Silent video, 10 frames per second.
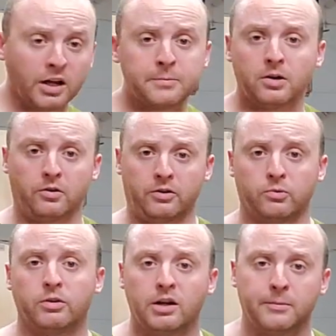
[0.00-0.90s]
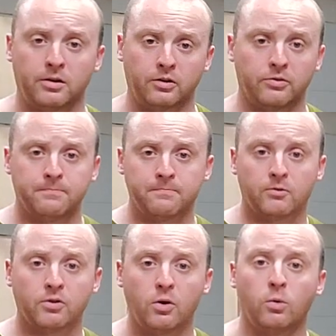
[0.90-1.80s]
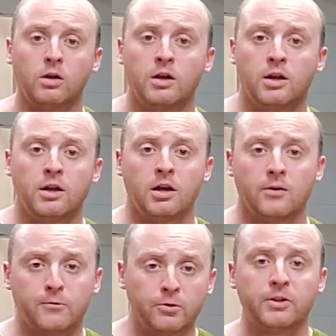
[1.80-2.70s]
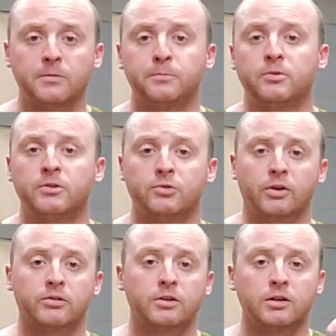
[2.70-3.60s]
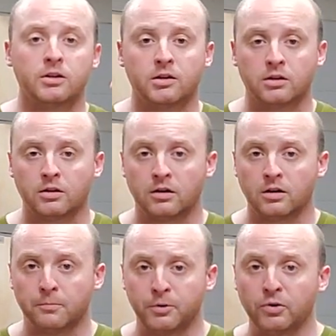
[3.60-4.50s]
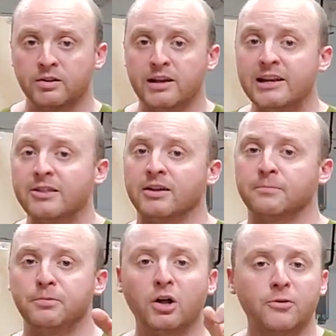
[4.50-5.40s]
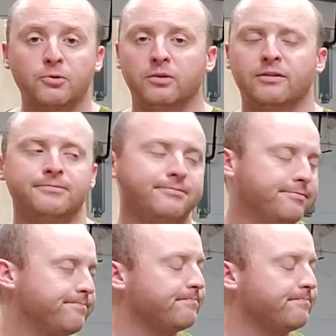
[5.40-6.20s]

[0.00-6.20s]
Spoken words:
we're going to document all this. So if you're thinking about building a trailer, building anything, build off-road.